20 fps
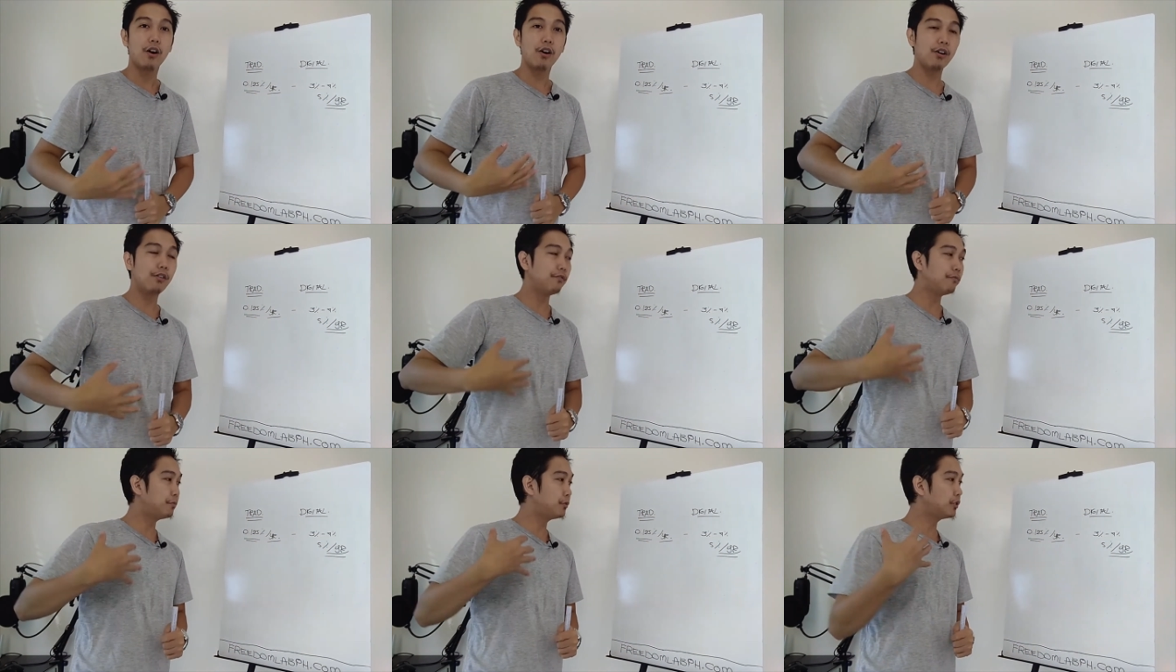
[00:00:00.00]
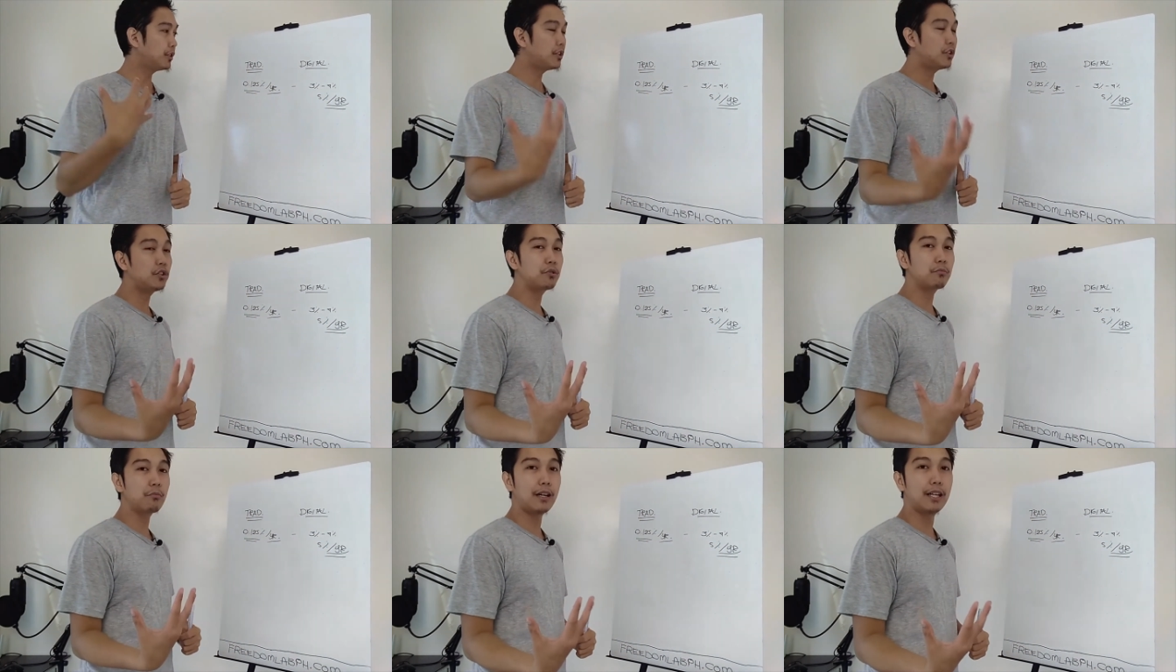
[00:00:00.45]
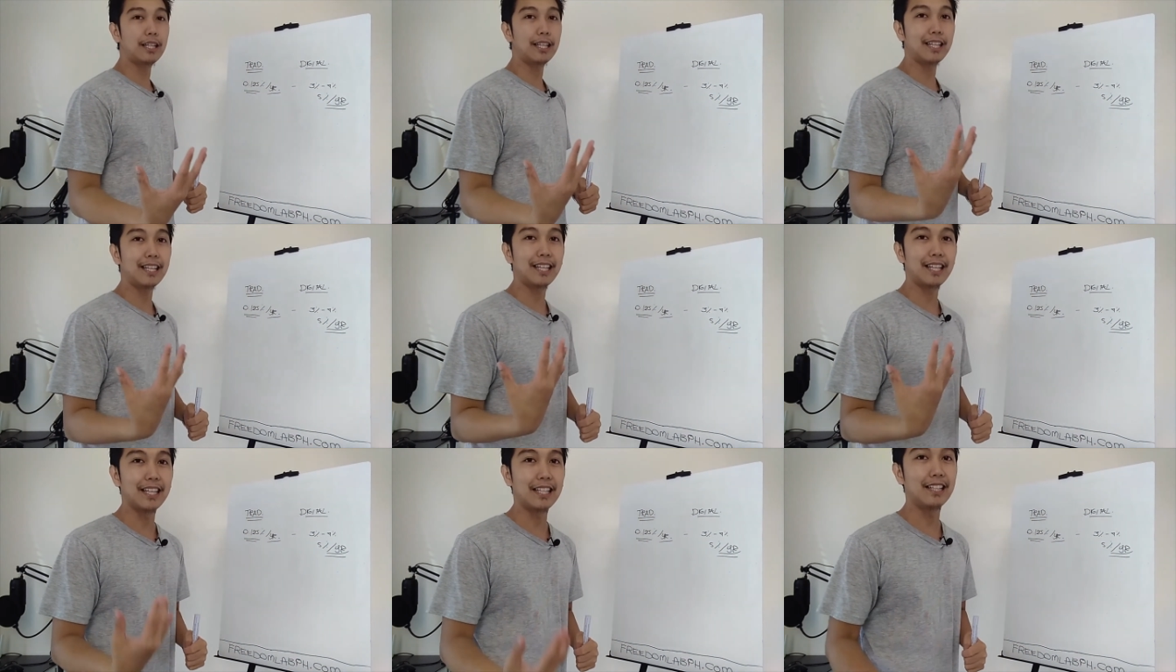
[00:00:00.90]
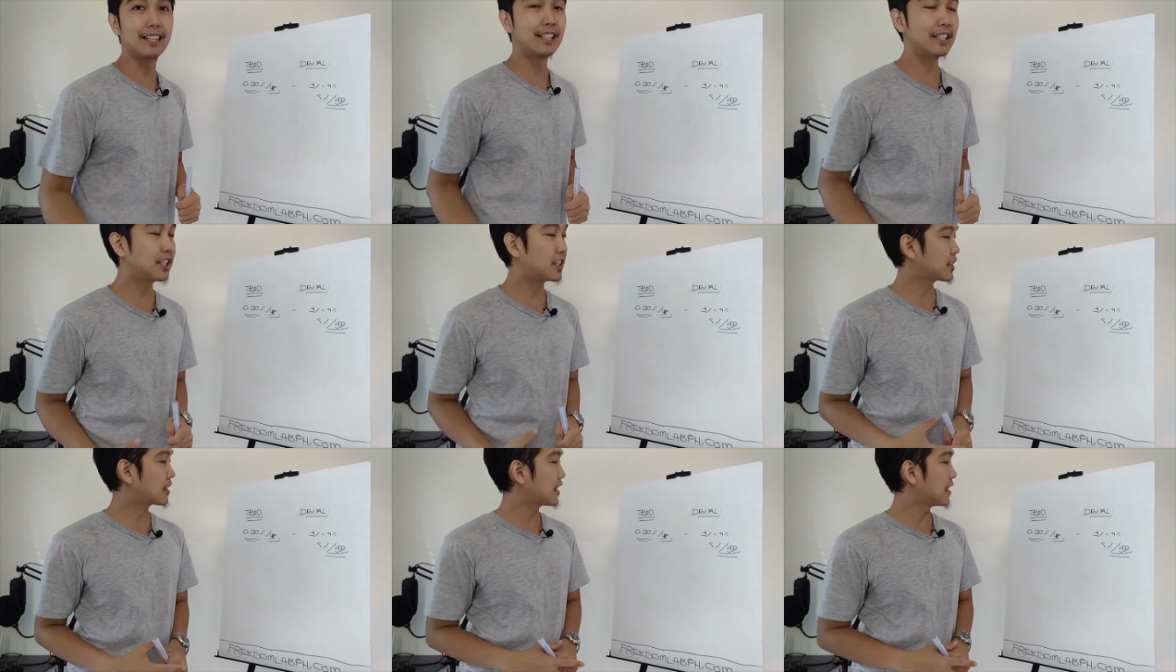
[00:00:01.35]
of putting your money in
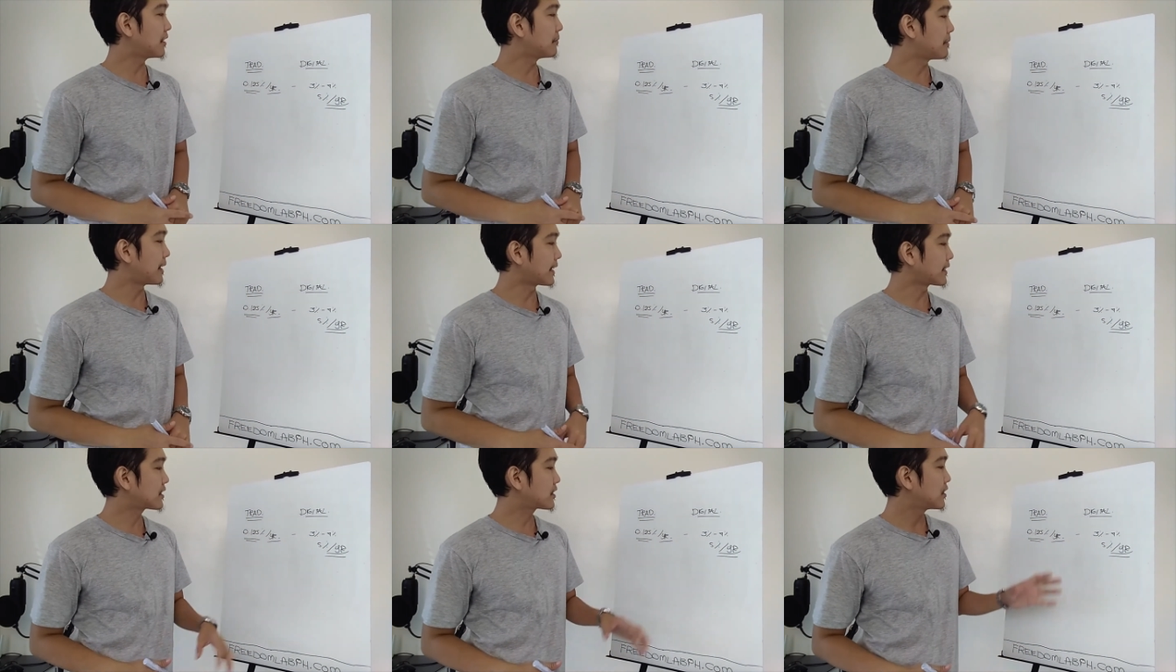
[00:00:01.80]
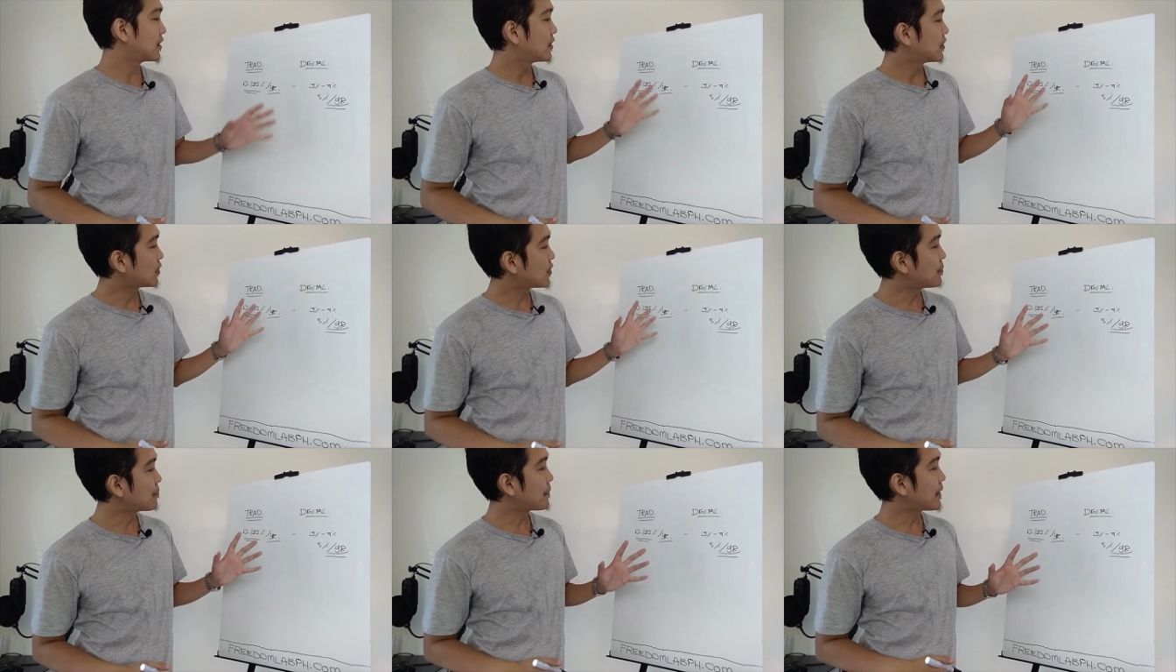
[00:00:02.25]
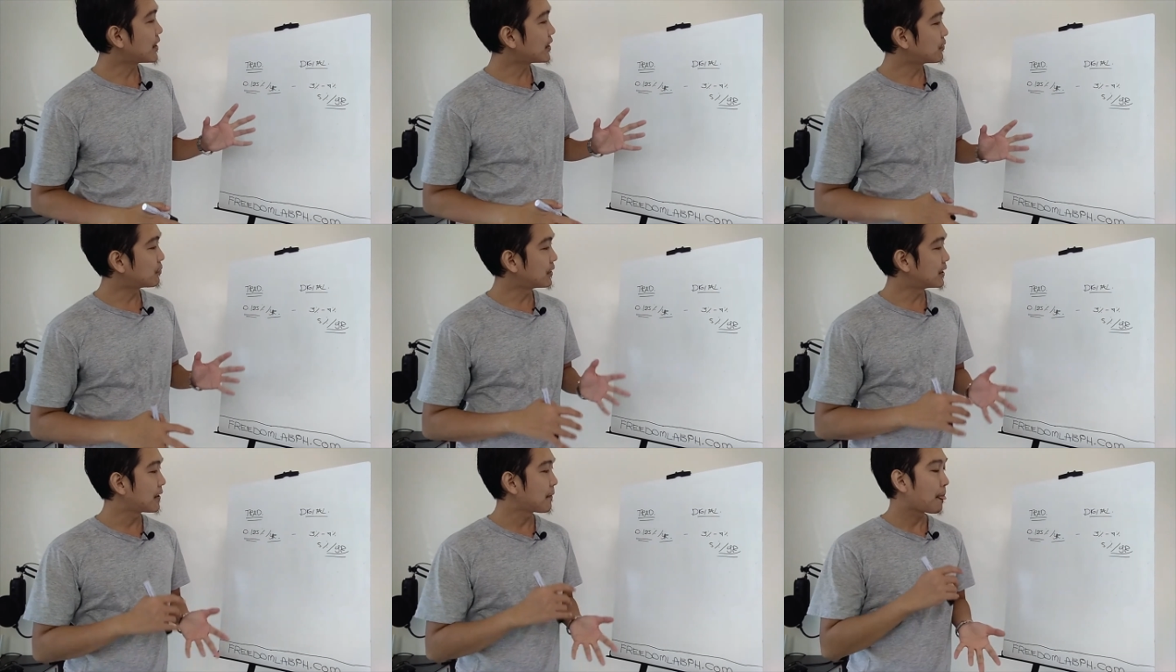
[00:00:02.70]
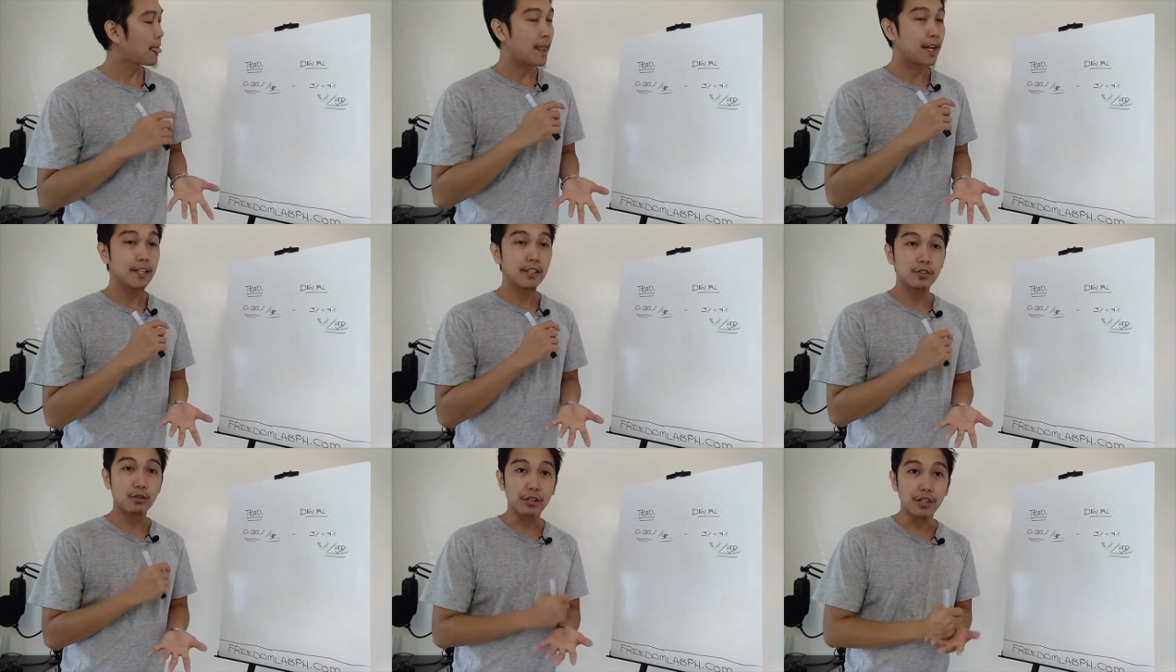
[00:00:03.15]
digital banks compared with
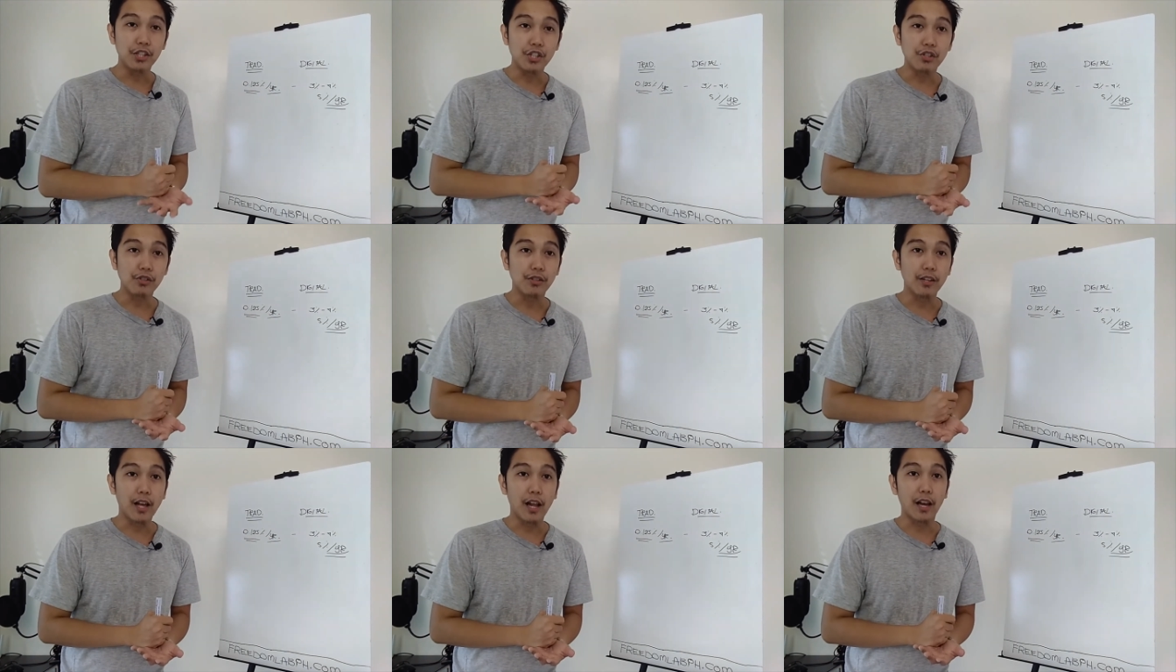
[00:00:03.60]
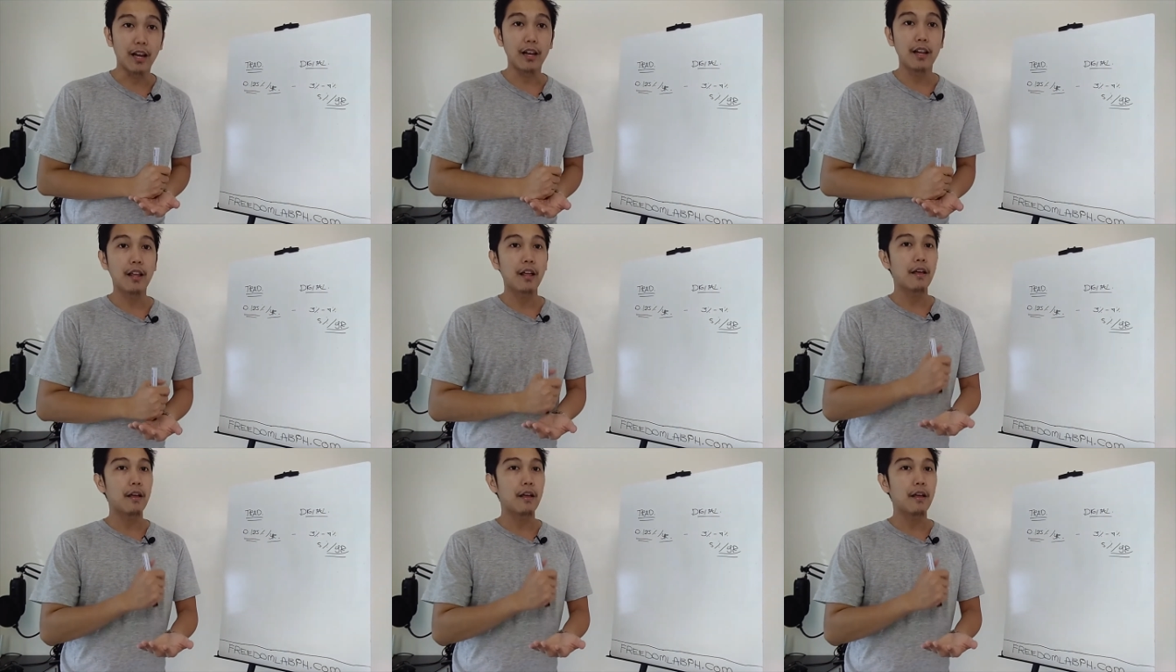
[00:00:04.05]
traditional